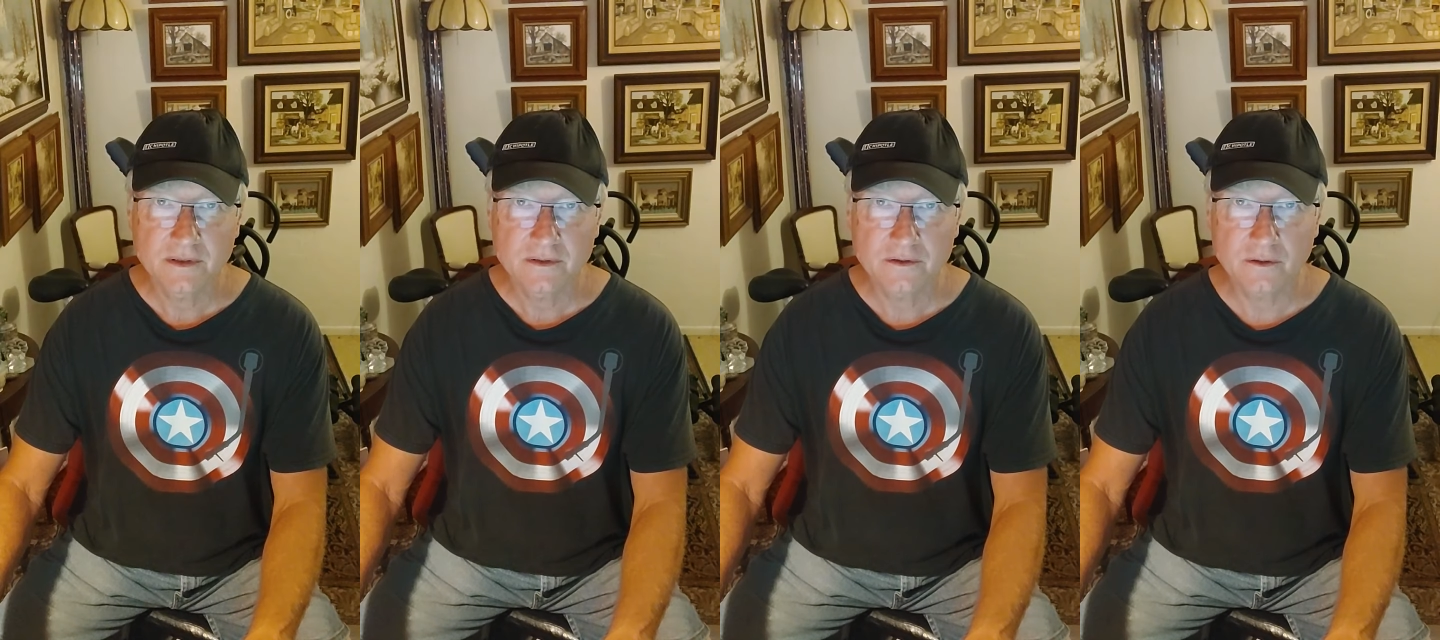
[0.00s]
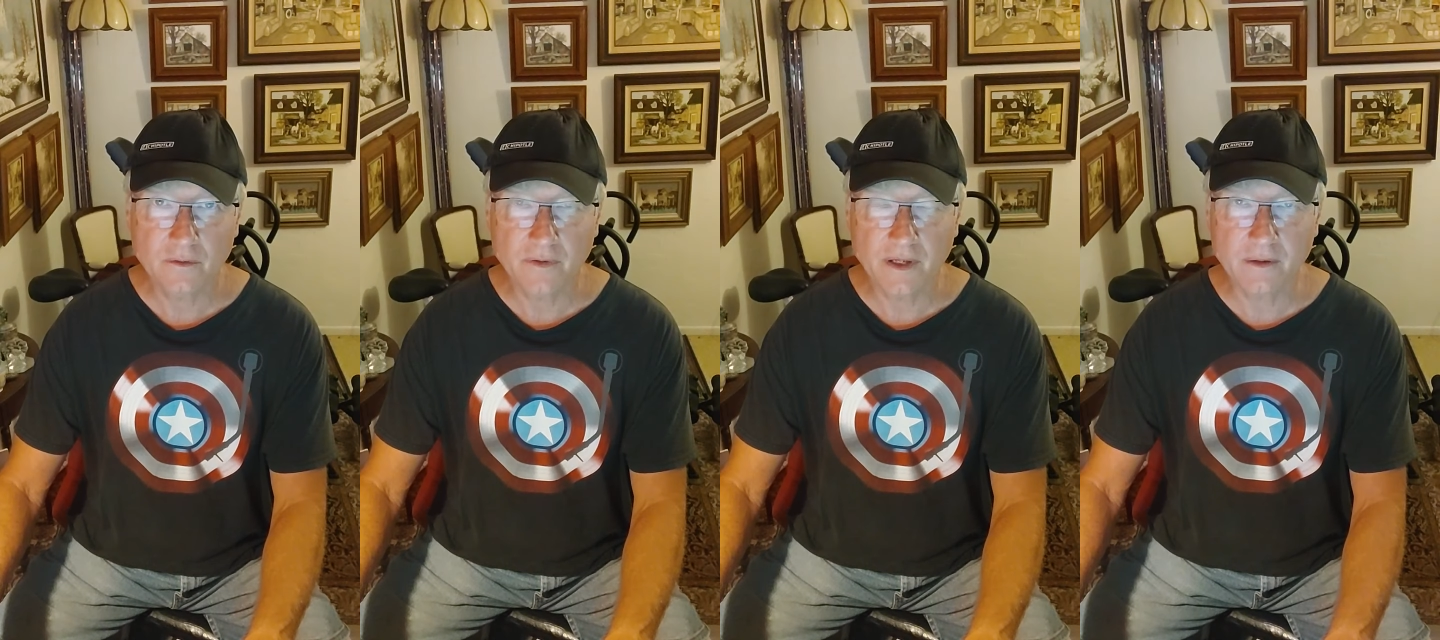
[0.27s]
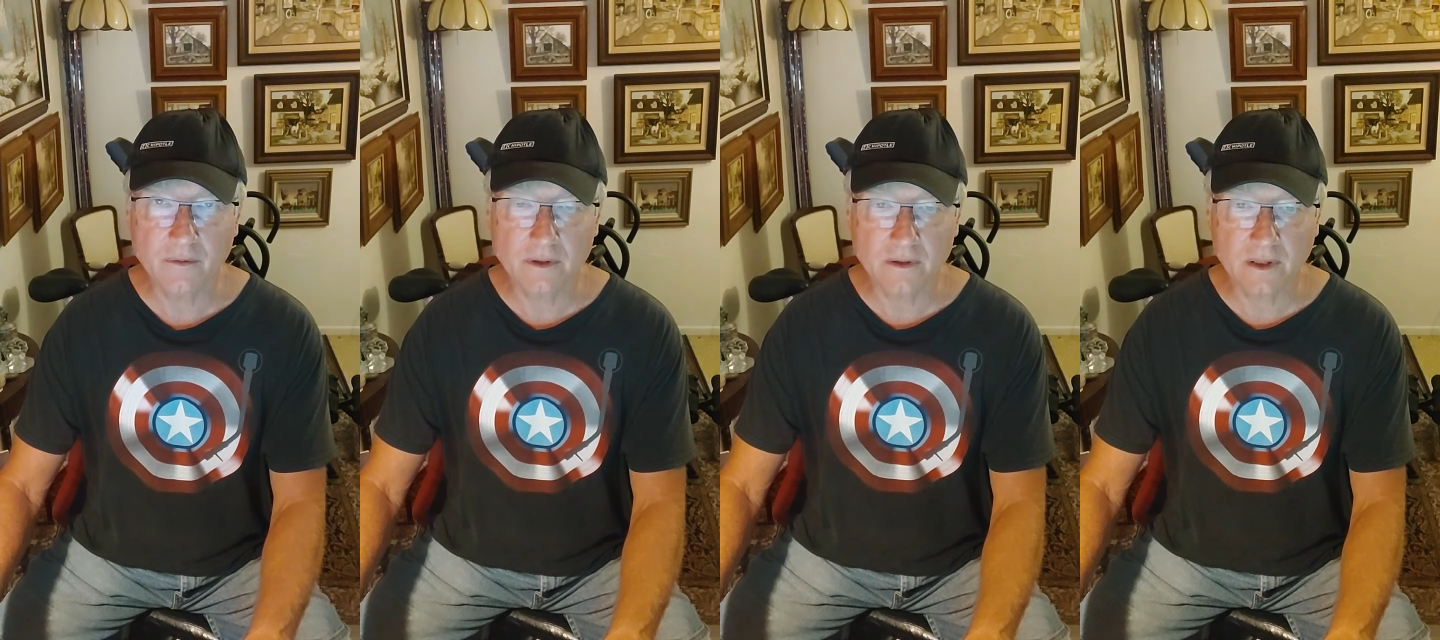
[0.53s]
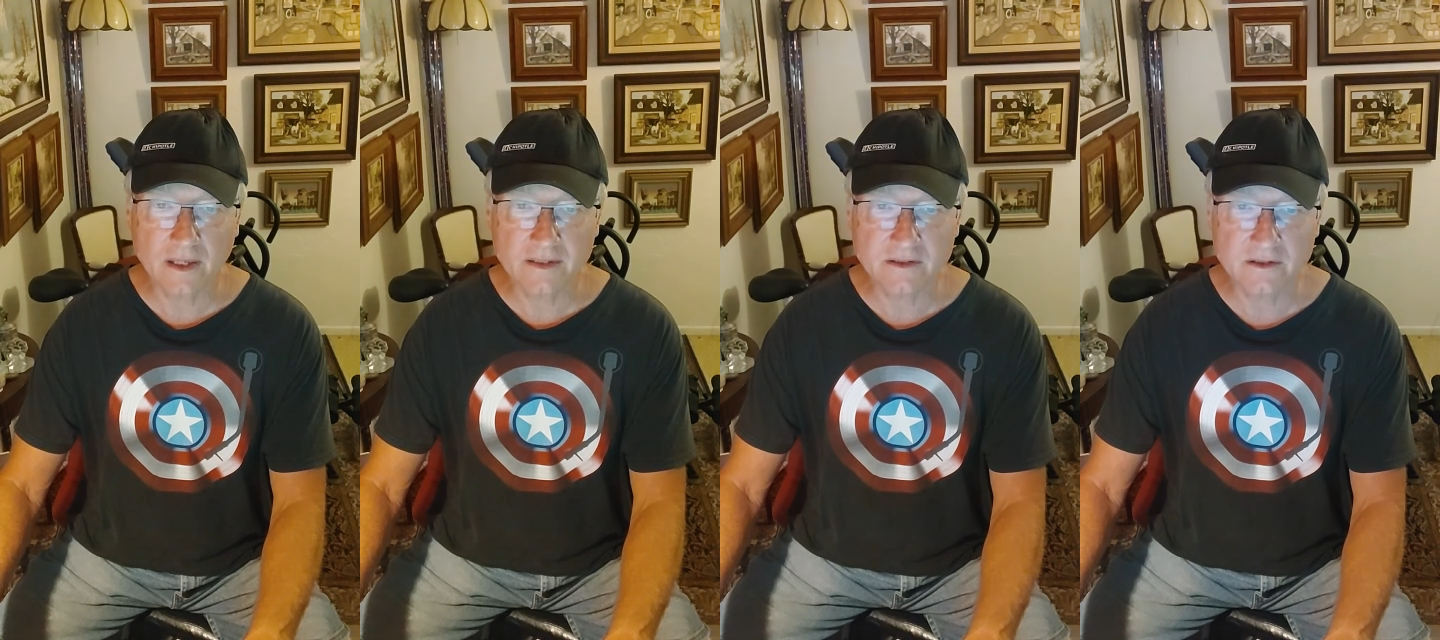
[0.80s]
So they were
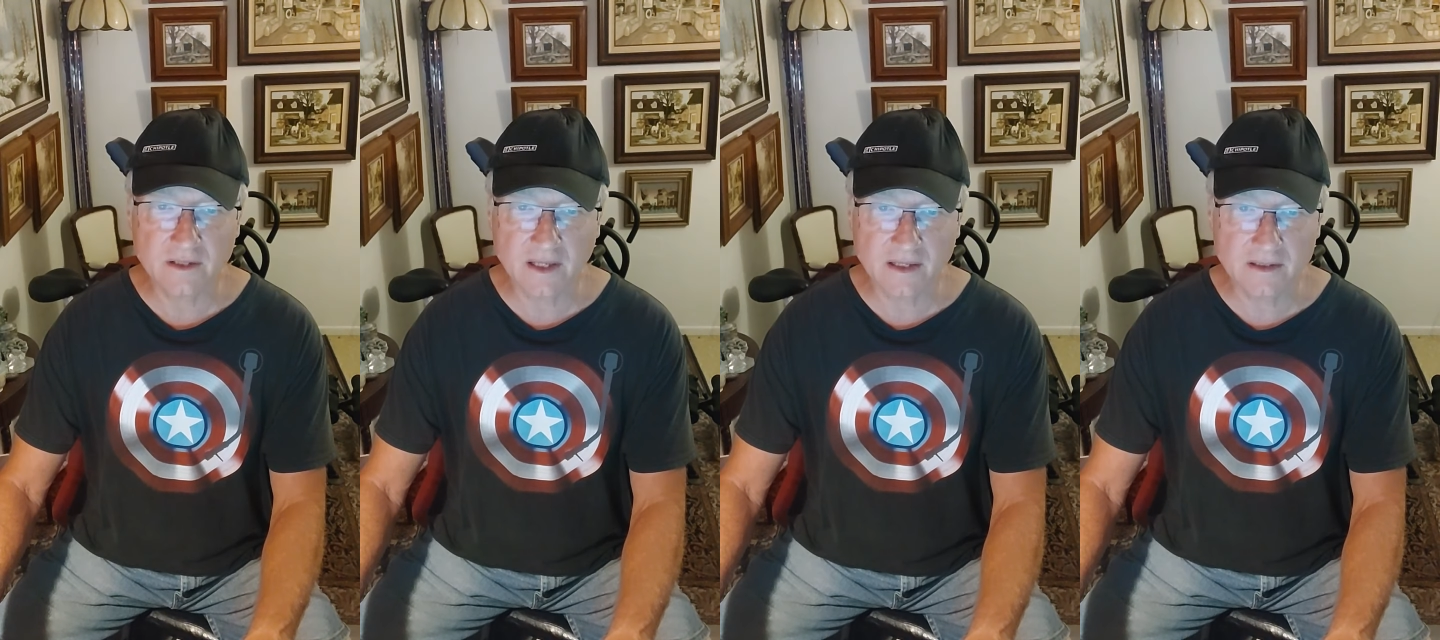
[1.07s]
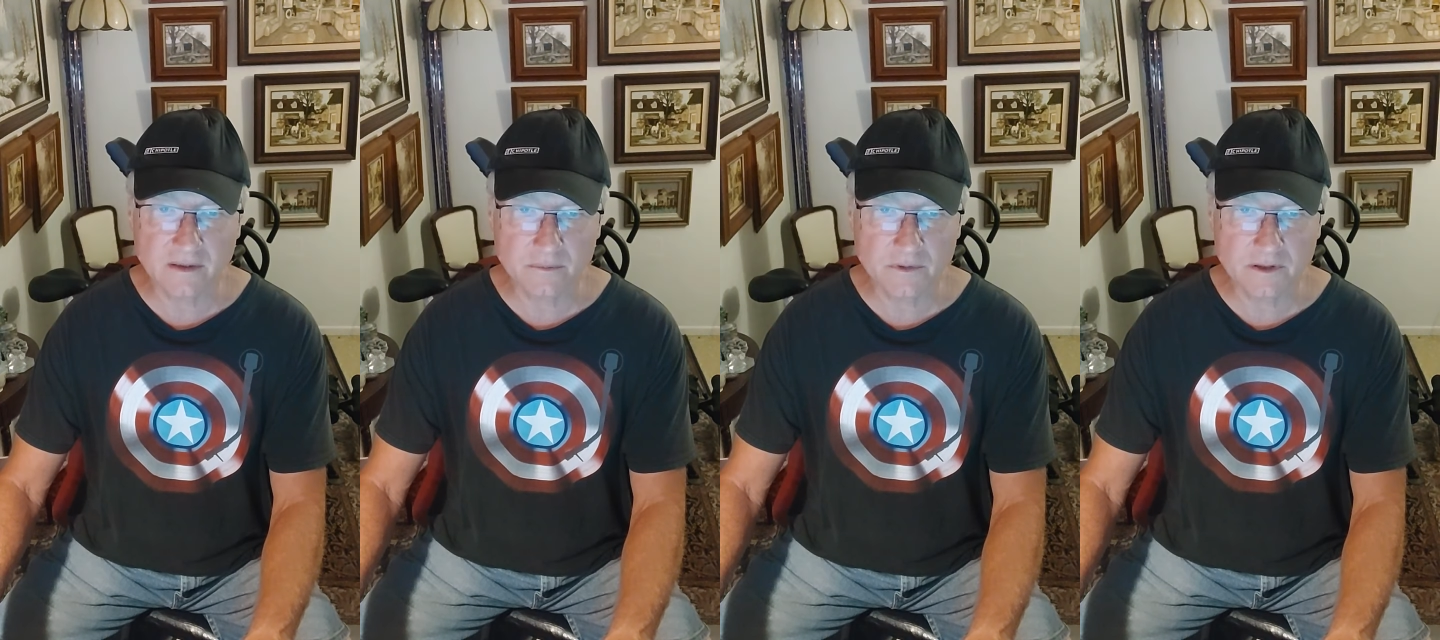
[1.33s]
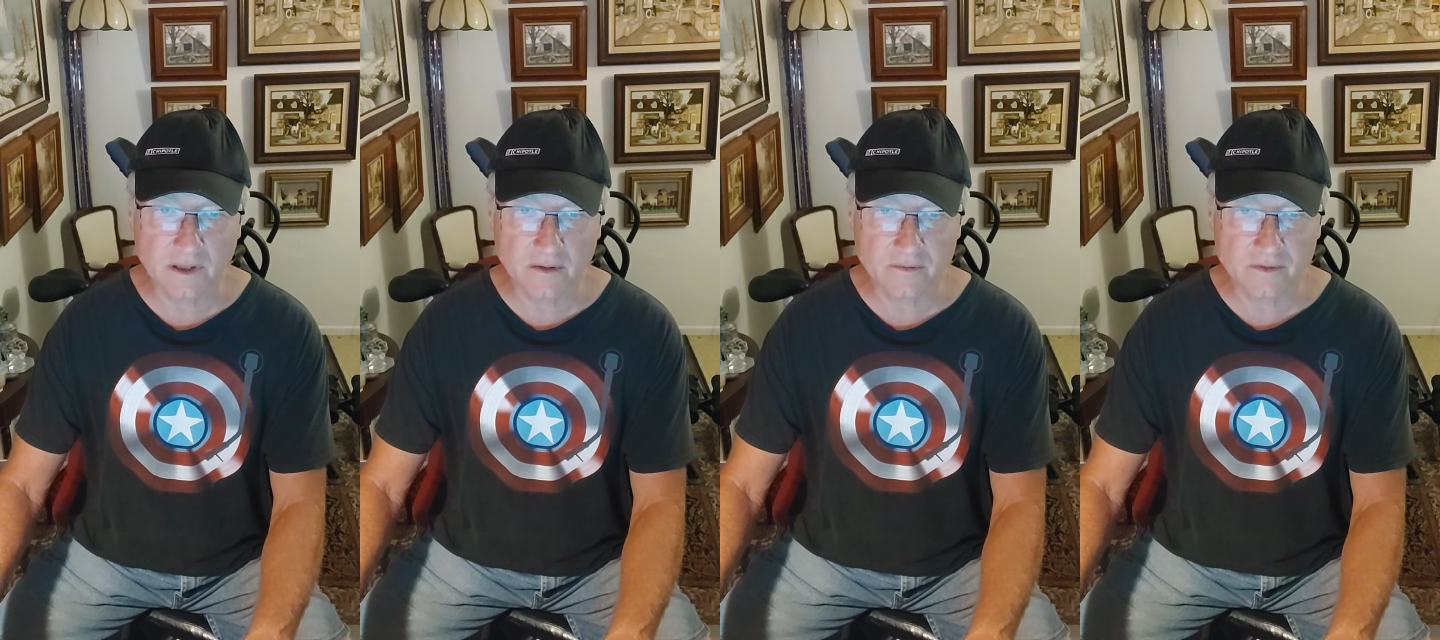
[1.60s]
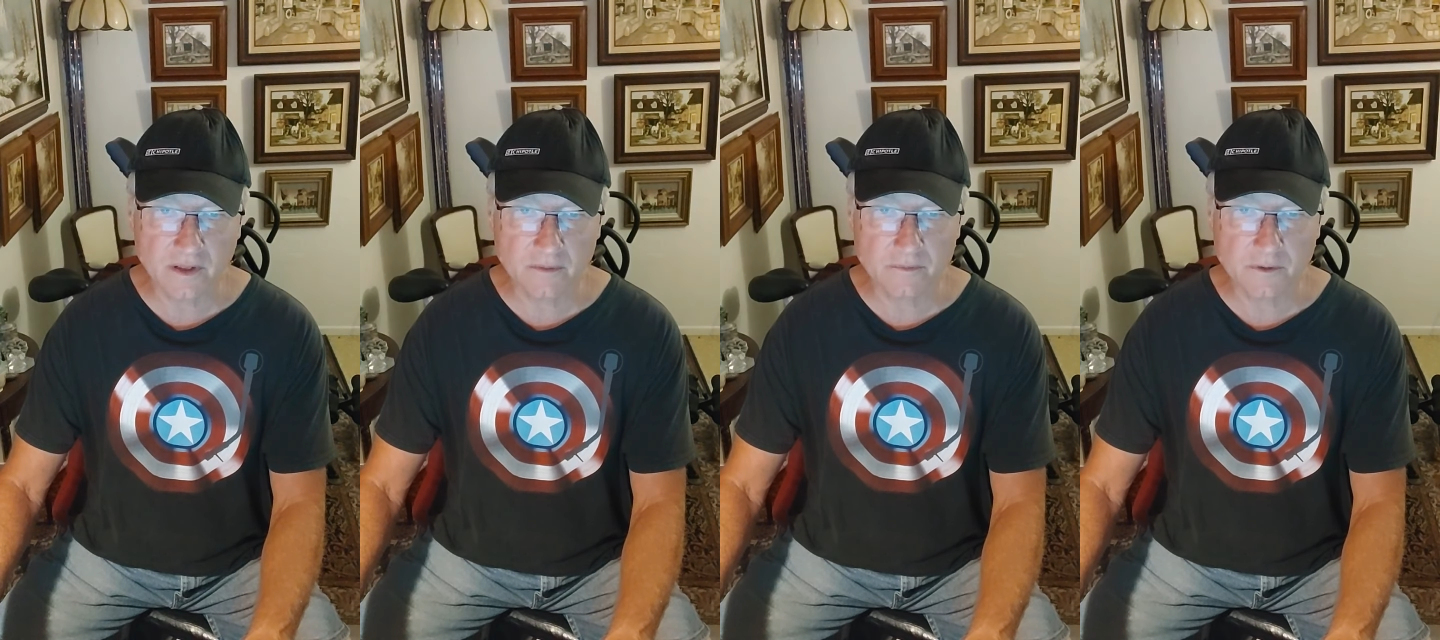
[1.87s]
like setting
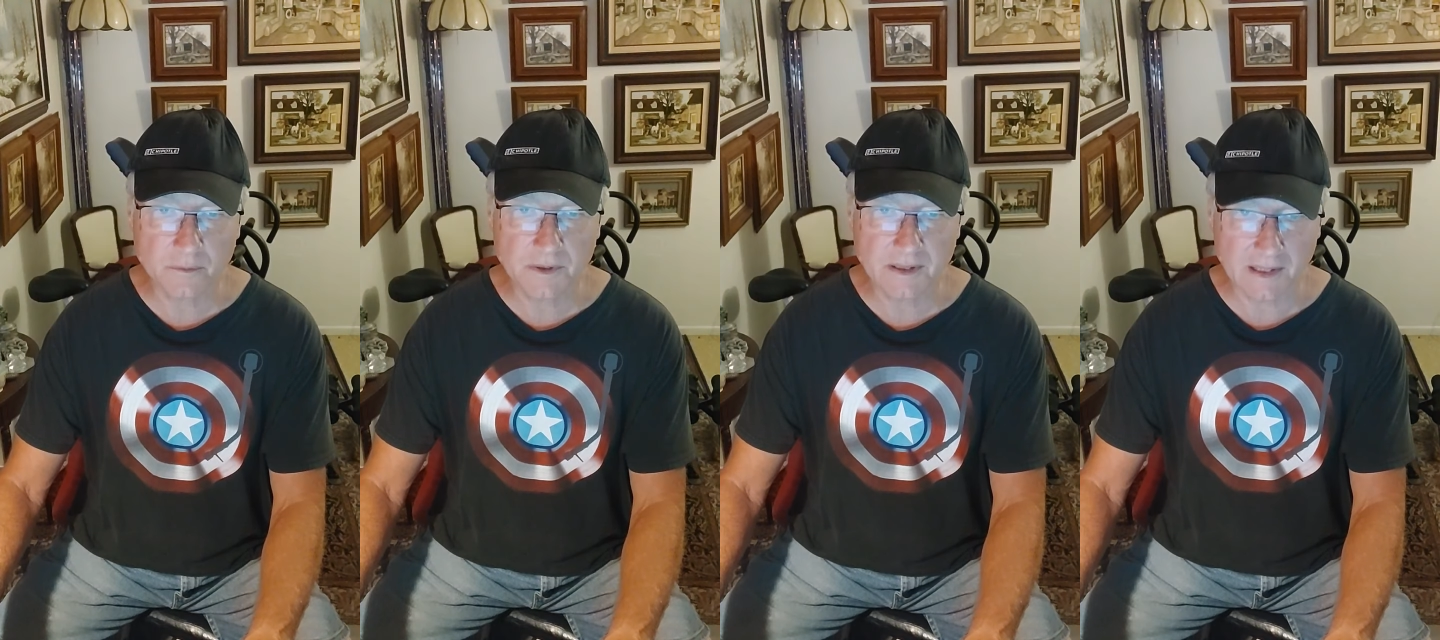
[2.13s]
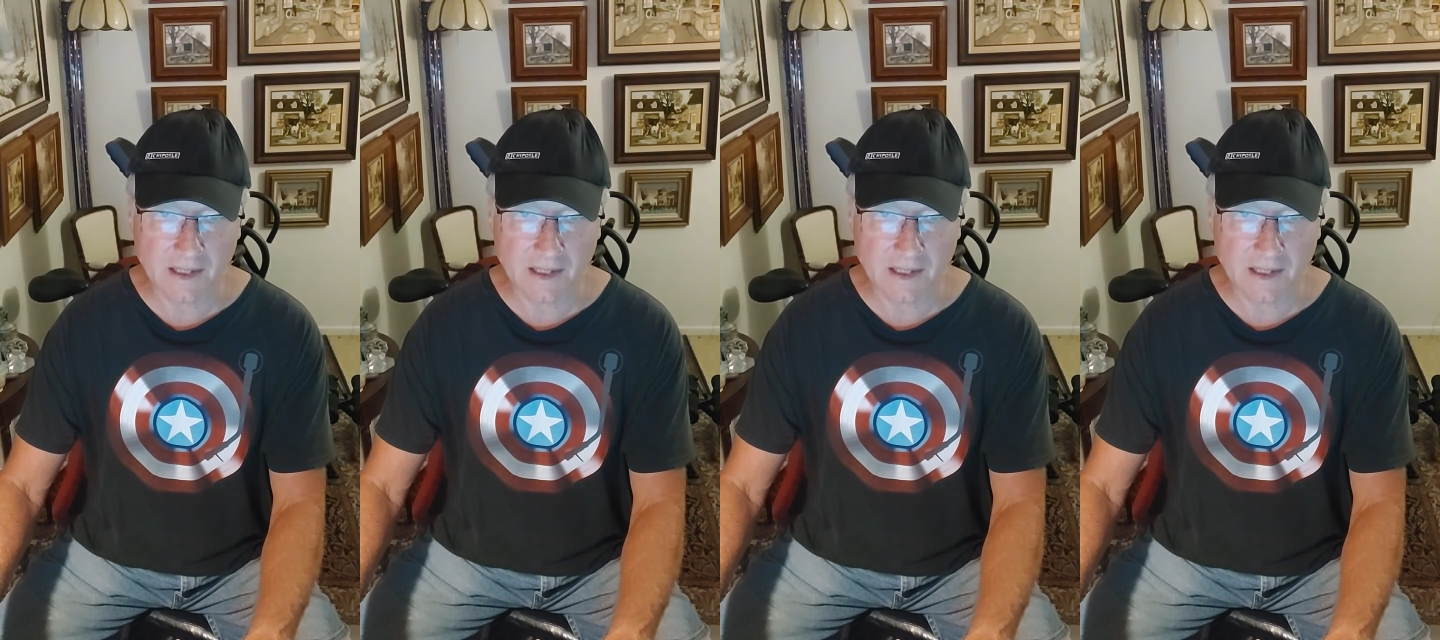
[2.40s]
themselves up to be